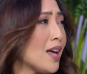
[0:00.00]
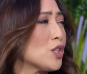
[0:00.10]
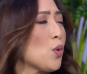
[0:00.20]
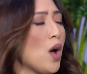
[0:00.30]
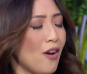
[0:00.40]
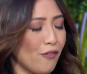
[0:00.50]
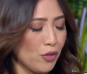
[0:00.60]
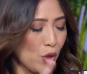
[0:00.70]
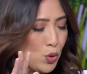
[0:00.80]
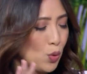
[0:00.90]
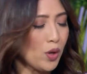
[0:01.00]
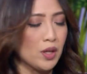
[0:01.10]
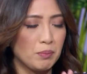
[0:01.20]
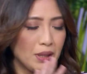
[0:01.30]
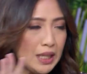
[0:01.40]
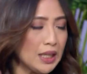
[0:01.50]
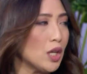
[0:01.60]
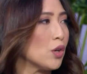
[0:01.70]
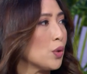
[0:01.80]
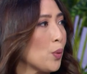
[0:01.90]
So for those who are completely
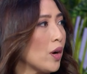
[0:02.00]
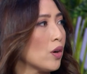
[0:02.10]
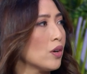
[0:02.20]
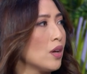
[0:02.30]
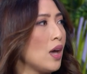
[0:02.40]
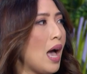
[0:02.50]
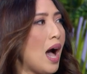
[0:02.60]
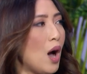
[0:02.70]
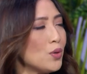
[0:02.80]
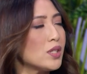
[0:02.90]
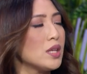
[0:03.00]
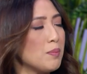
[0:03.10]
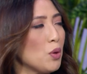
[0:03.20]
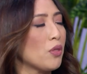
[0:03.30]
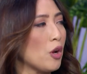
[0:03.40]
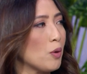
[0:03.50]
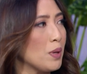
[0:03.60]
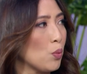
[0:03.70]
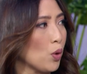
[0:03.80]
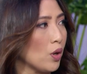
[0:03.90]
unaware, how does hypnotherapy
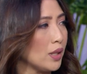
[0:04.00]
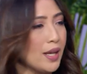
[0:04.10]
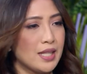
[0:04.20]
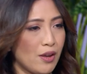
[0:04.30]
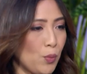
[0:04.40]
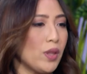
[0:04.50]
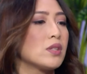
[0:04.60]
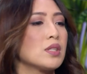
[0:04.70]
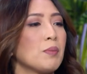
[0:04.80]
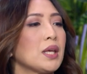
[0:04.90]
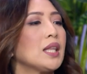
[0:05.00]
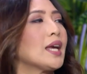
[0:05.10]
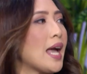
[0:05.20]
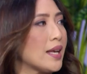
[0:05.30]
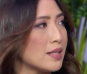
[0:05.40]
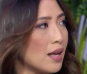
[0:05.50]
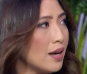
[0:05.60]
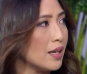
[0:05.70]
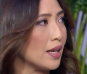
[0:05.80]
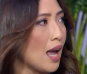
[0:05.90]
work? Like say with something like
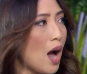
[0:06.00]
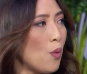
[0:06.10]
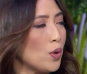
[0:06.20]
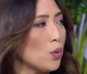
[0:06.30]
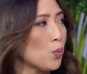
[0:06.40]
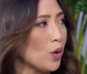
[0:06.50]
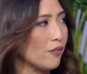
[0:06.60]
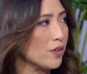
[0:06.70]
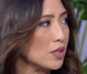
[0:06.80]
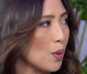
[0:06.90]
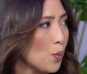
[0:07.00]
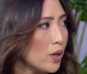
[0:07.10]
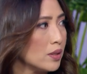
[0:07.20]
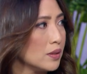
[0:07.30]
anxiety, how would it work for someone?